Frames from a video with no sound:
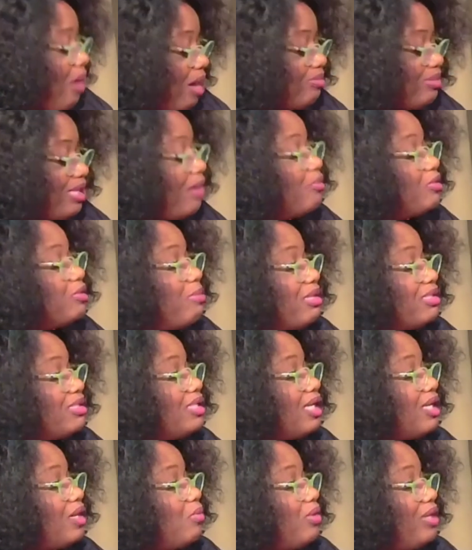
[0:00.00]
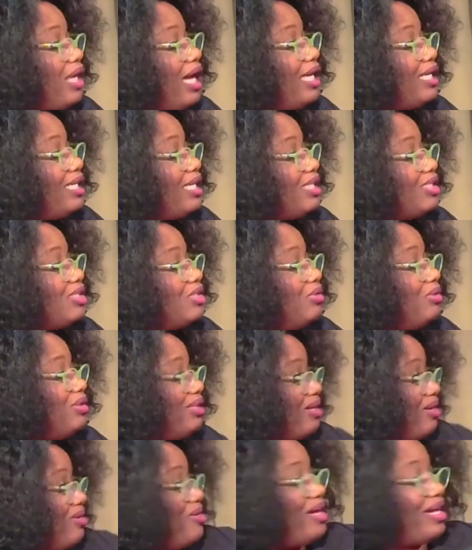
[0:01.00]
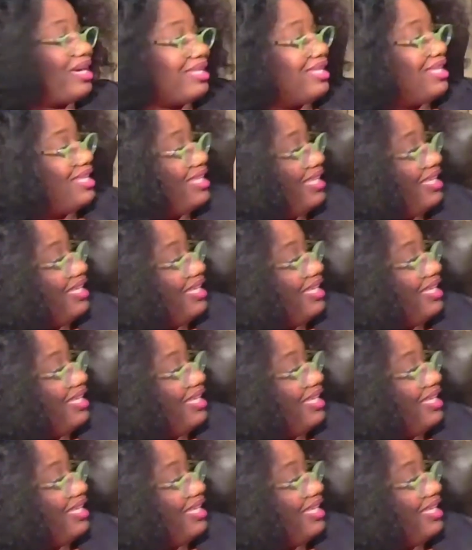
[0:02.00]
That was my second one. I didn't get to it. Go ahead.